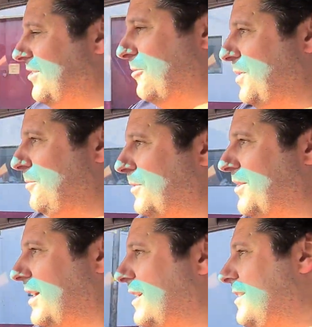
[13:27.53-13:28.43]
Some people
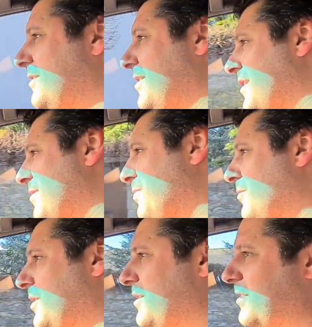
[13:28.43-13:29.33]
will say, oh, it's not
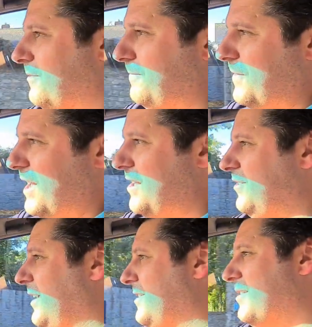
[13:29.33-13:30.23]
sporty, it's not
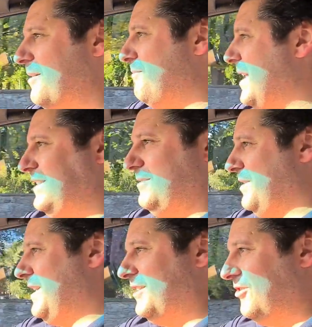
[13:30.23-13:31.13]
fast. It's not meant to
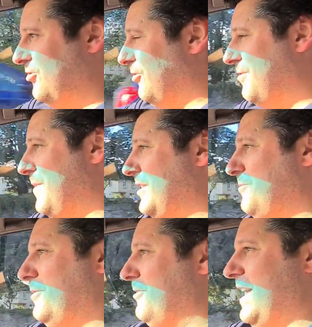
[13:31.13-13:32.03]
be. It's just meant
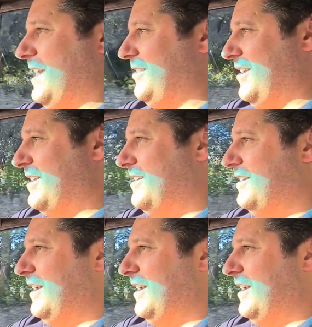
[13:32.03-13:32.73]
to be relaxing.